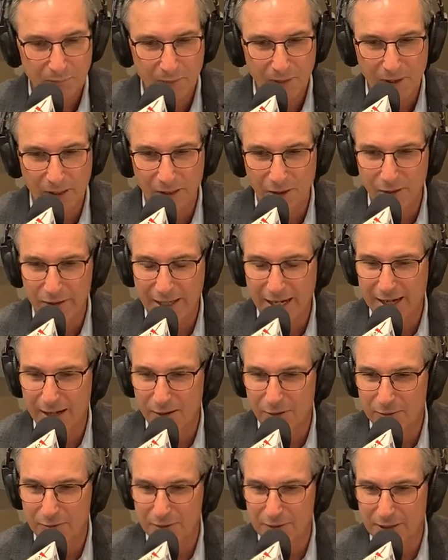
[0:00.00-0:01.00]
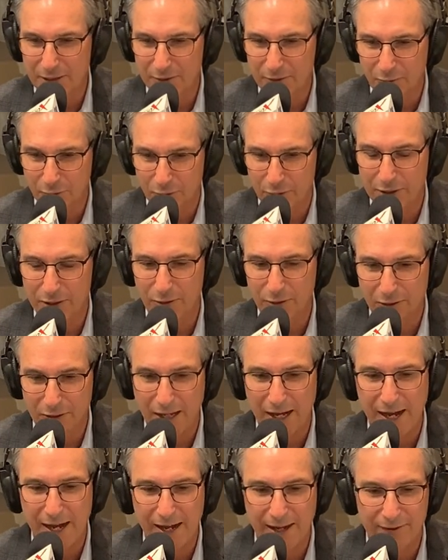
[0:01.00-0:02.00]
you know, now real
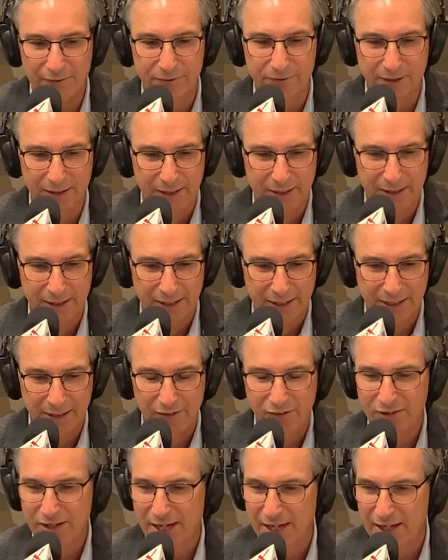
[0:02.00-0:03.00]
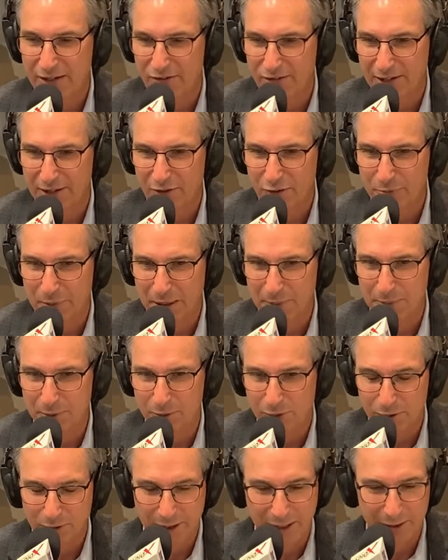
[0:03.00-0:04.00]
live inside
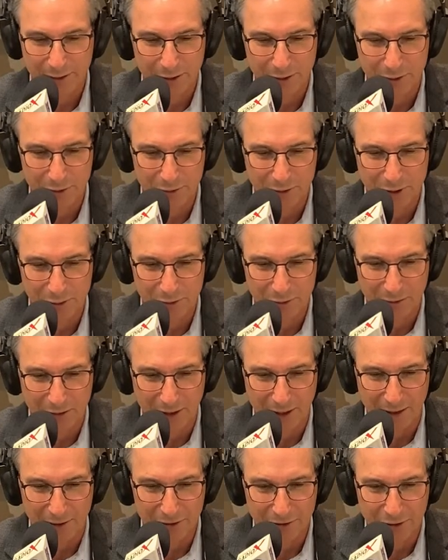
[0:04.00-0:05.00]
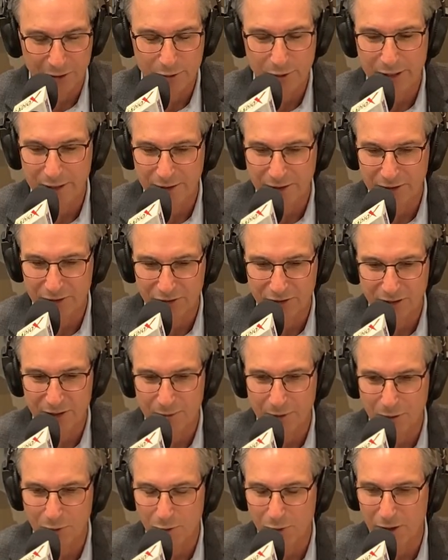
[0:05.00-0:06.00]
salespeople who are doing
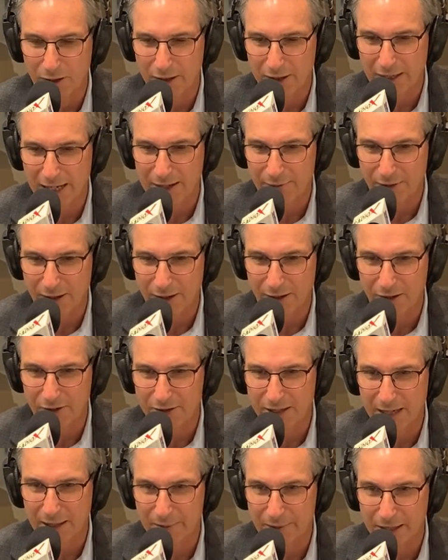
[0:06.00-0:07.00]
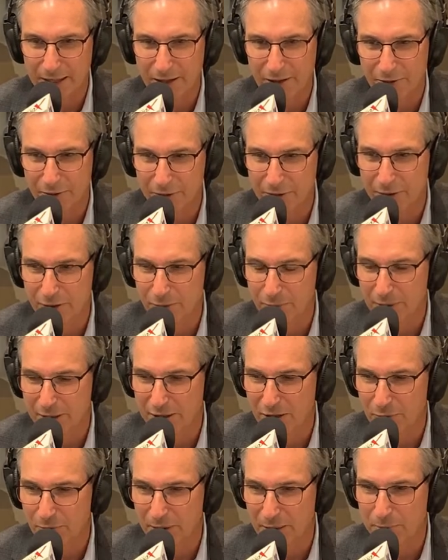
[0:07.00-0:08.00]
legitimate work have a hard time getting through,
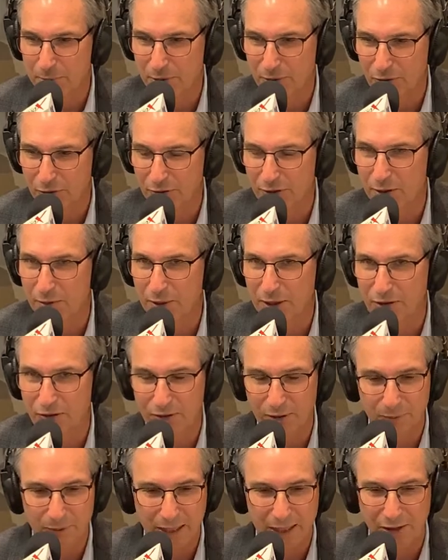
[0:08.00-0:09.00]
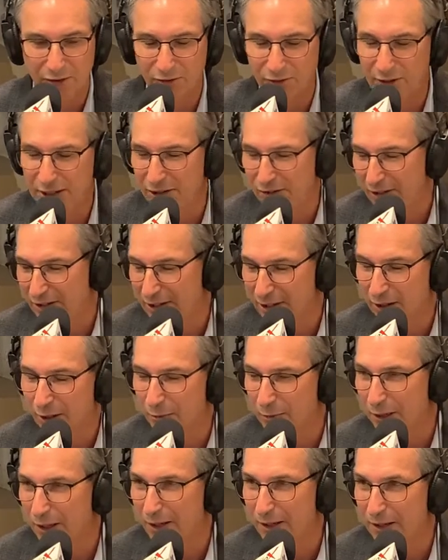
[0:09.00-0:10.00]
because people assume it's some kind of sleazy
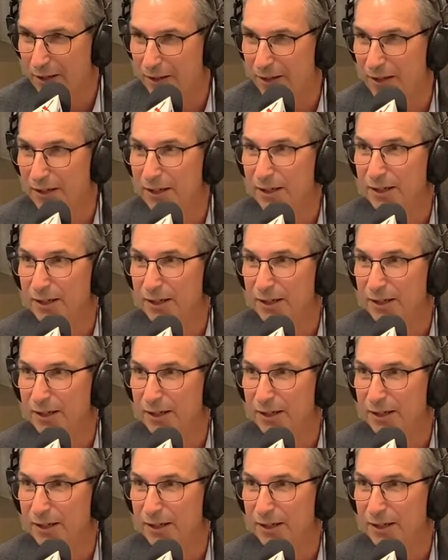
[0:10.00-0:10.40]
telemarketer,